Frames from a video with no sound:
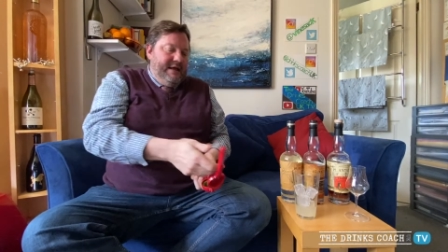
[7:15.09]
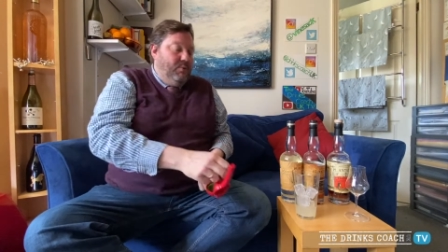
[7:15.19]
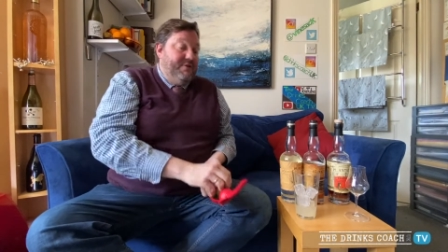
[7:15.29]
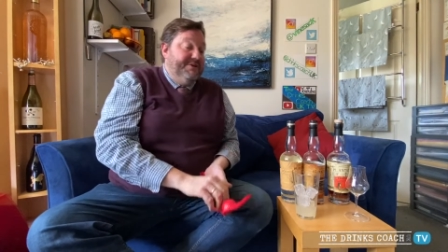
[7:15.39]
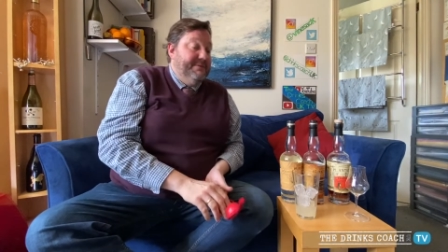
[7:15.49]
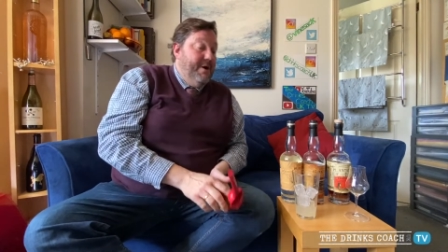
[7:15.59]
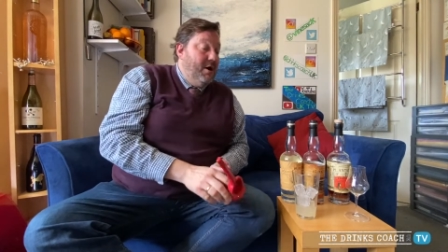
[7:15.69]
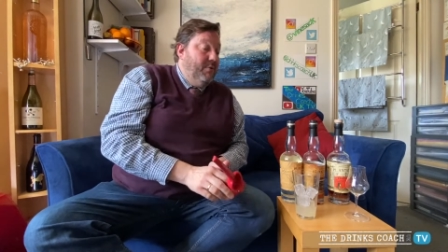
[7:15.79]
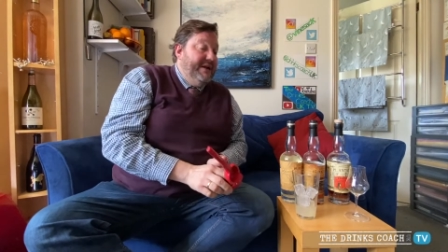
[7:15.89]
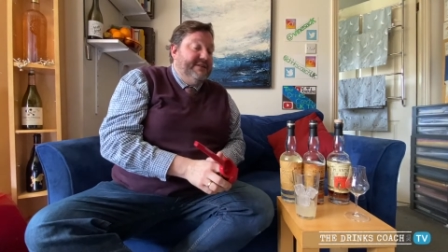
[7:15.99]
Whether it's a
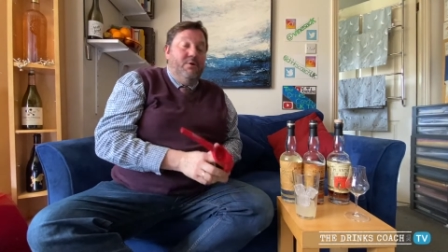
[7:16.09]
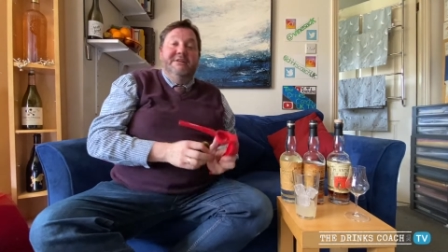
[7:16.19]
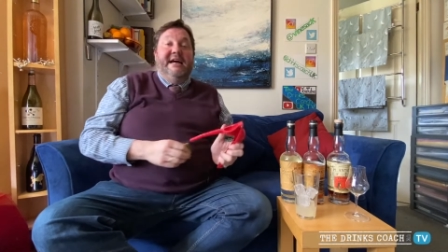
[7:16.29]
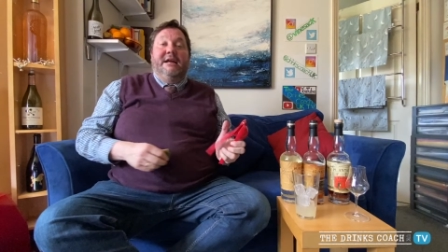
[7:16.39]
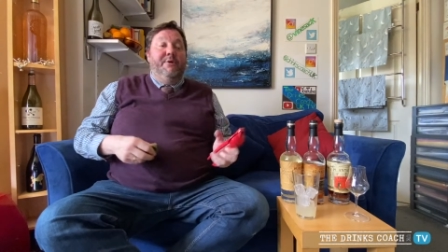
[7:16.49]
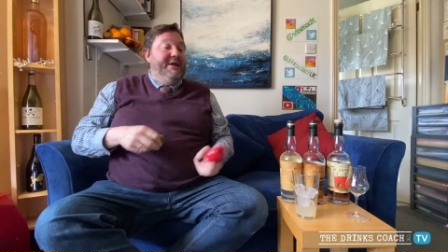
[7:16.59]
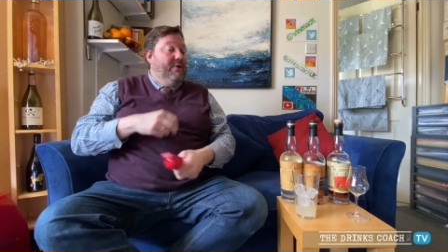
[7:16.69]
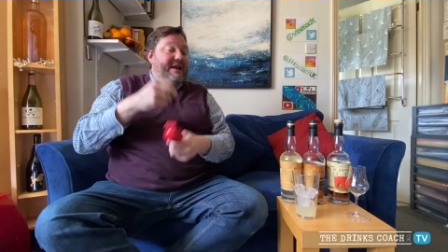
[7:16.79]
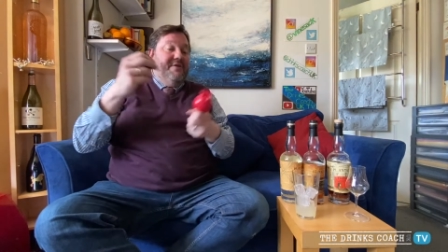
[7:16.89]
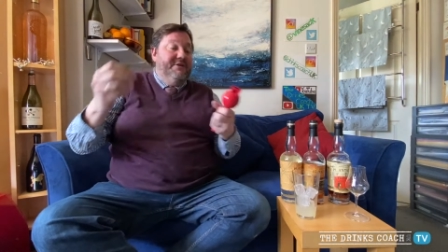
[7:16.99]
margarita or a daiquiri
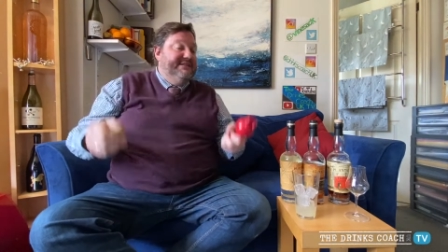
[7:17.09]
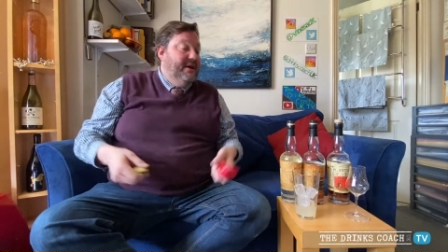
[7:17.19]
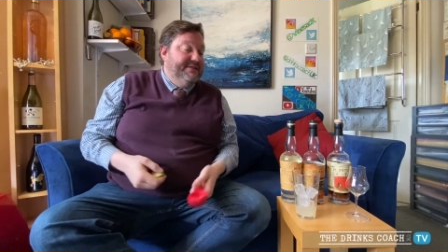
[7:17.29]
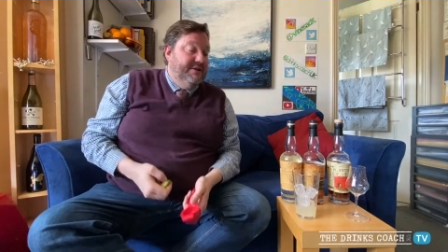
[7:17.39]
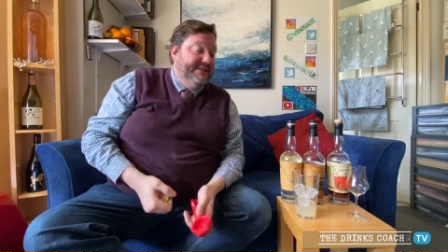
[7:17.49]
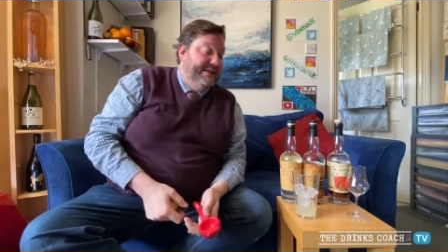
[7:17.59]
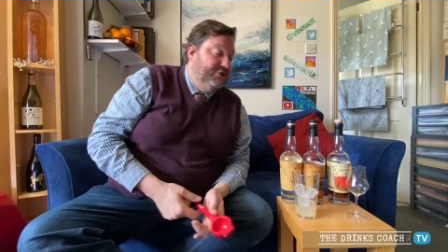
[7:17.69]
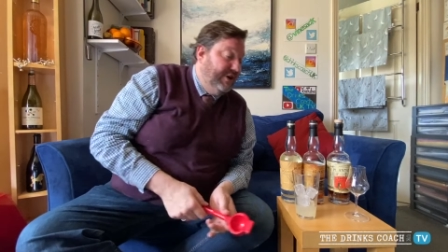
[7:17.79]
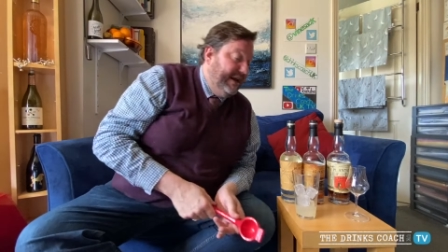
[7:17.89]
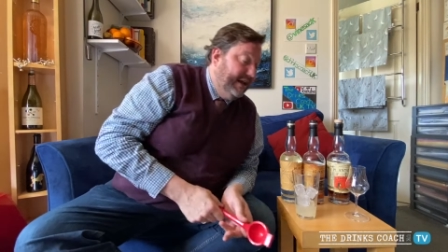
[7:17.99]
or any other associated
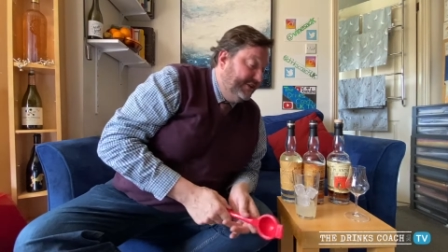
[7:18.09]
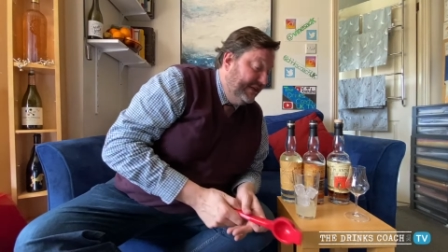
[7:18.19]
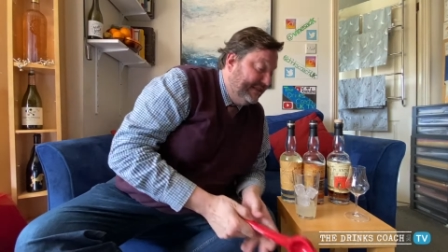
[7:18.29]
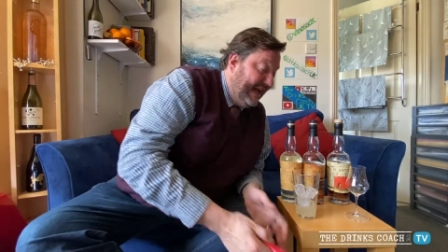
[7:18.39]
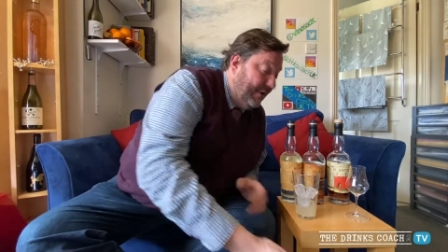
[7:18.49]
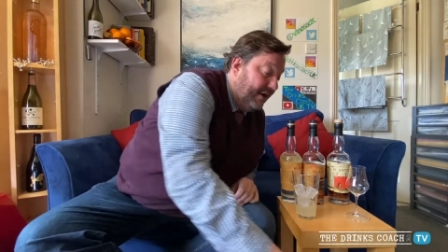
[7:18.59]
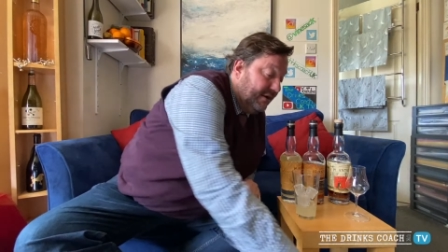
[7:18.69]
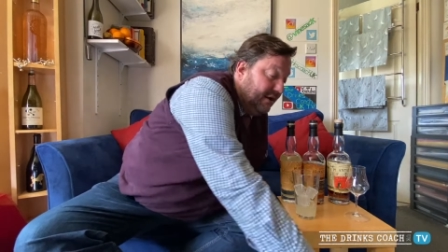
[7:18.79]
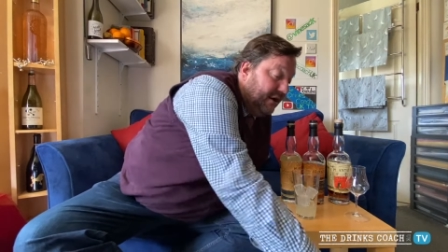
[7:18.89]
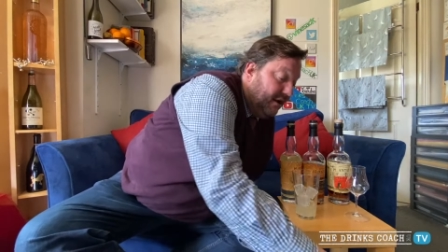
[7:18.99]
drink, a gin sour,
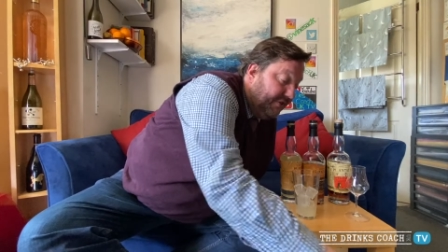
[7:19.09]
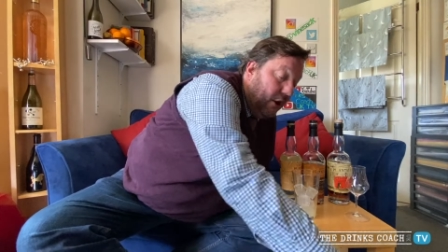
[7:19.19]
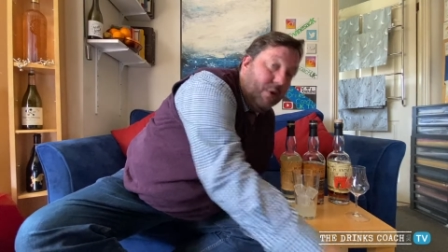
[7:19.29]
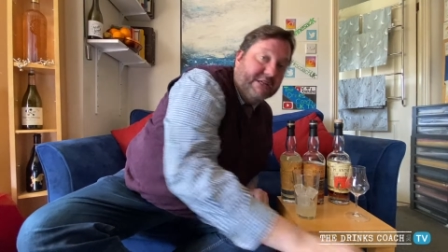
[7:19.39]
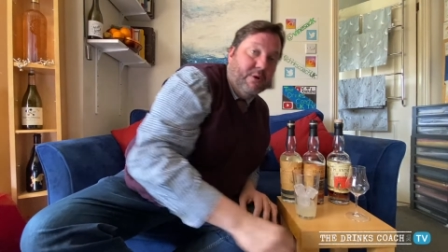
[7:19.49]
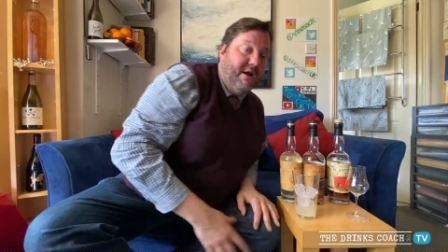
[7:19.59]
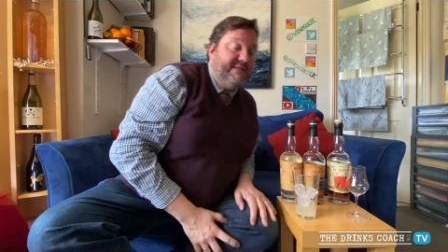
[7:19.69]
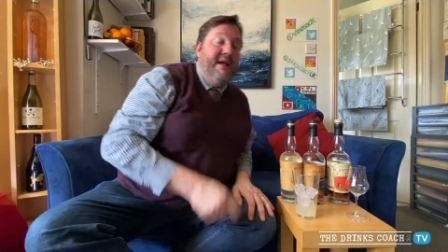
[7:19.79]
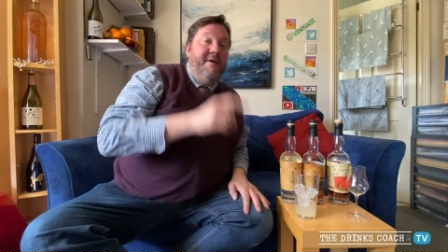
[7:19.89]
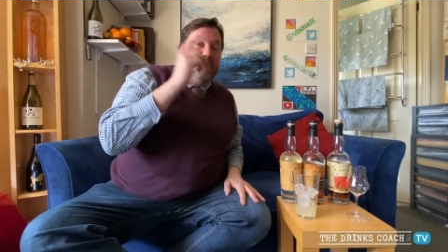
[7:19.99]
that always
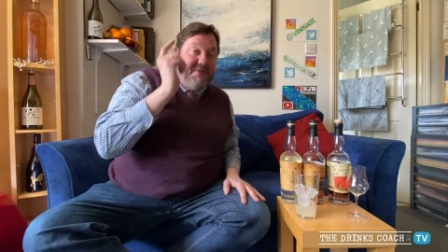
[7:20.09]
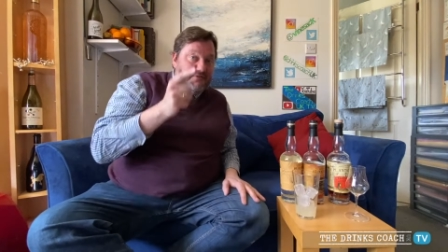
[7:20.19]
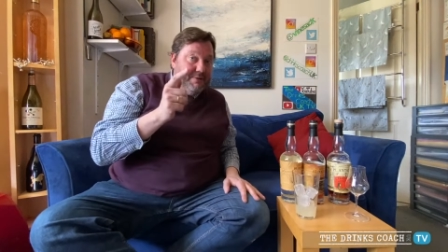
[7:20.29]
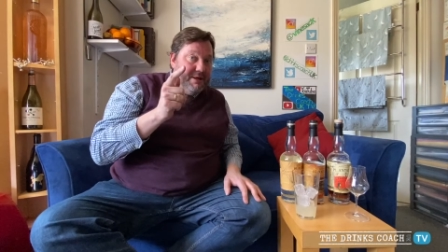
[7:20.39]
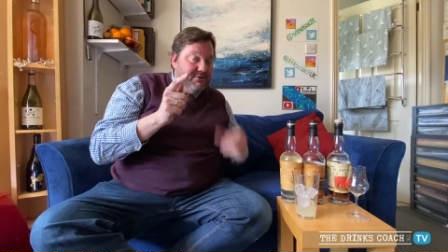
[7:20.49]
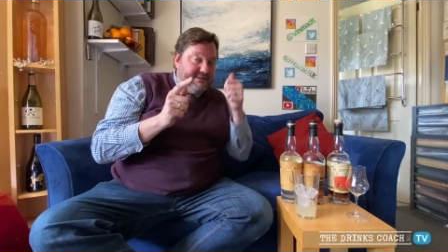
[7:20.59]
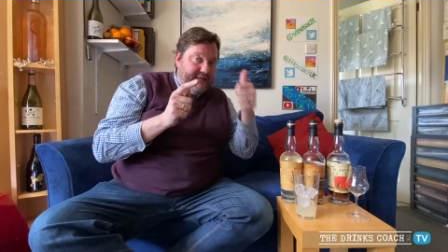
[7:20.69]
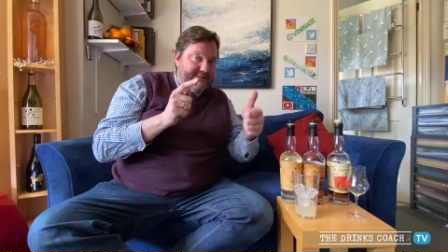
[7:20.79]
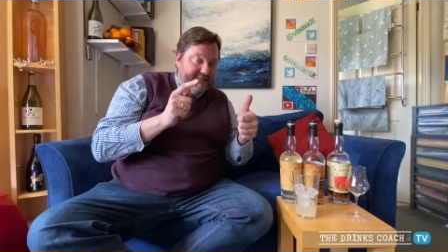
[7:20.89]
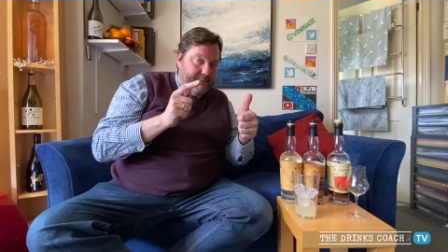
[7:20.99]
works. 50 mils,
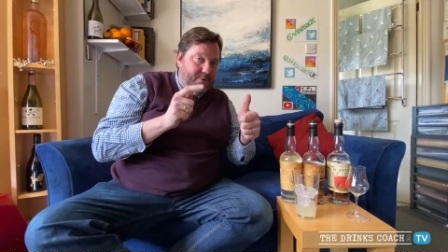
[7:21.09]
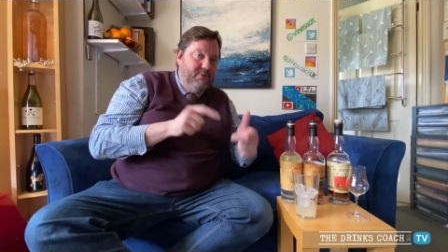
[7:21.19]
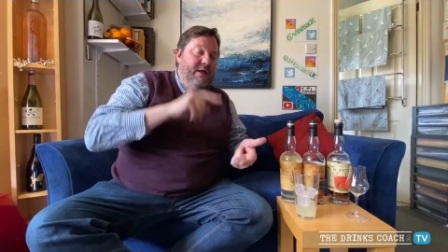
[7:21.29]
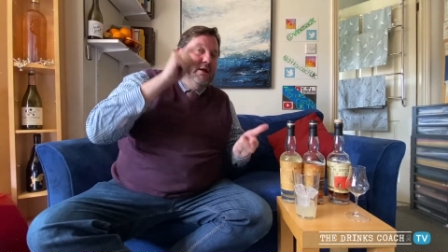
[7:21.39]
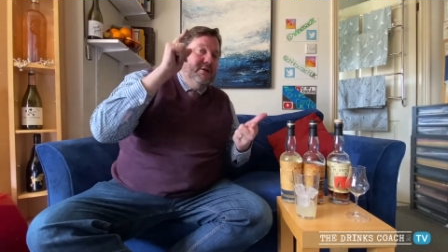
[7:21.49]
that's a double.